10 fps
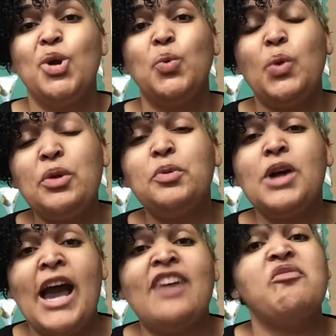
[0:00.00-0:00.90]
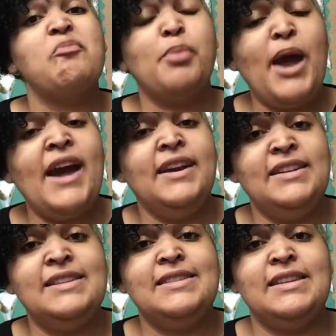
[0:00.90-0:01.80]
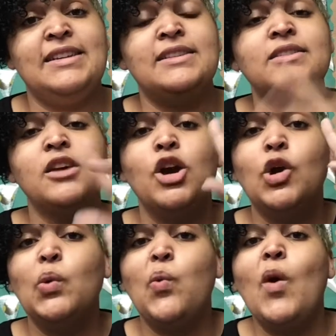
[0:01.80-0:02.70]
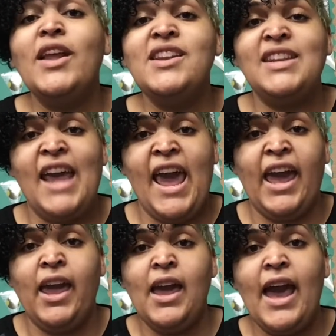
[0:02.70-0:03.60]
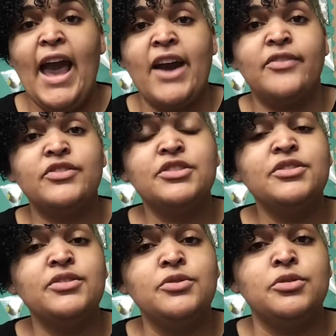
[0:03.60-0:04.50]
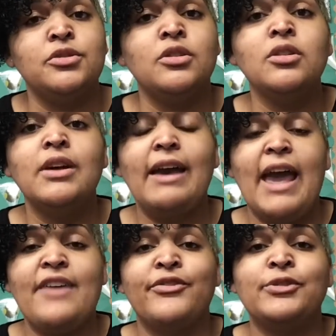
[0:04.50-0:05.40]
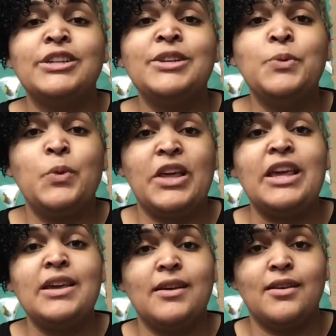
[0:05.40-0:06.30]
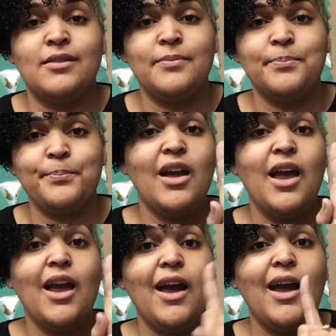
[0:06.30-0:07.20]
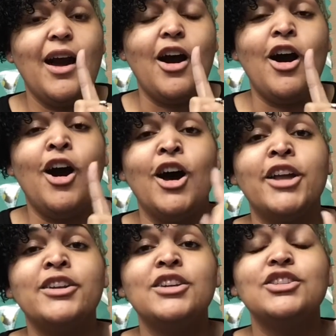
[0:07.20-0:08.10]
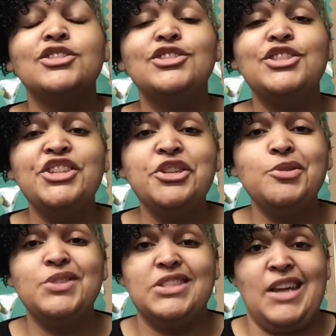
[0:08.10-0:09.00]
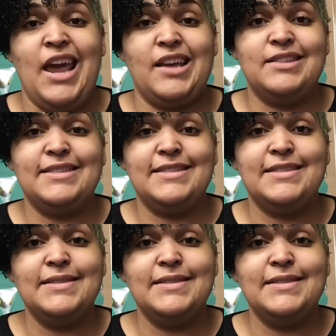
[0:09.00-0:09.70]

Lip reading: We will have practices one day after school every week on Tuesdays.